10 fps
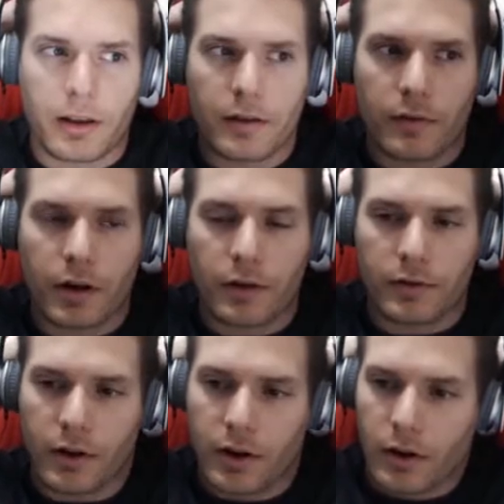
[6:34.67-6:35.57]

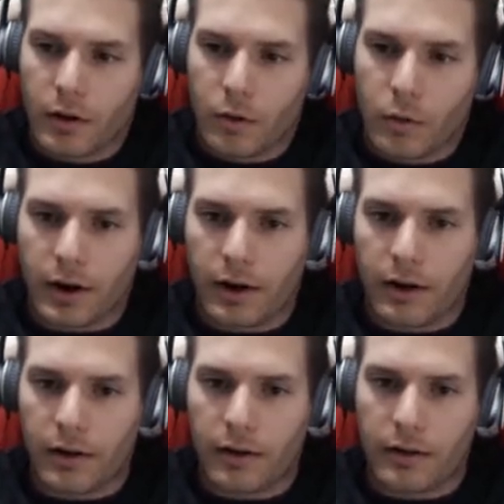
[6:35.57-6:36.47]
involved,
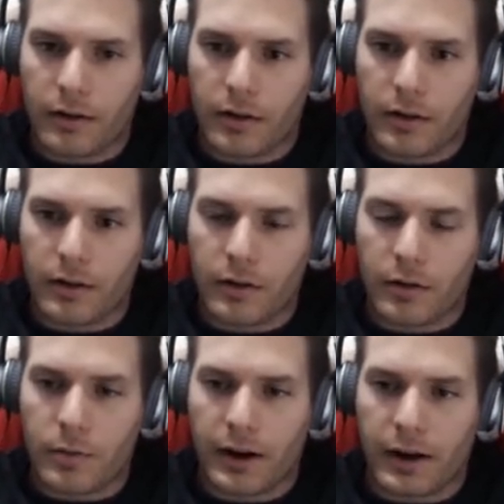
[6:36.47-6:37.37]
where
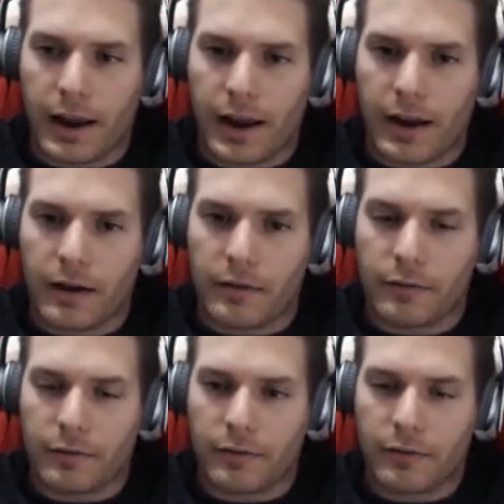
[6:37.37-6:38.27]
you might have.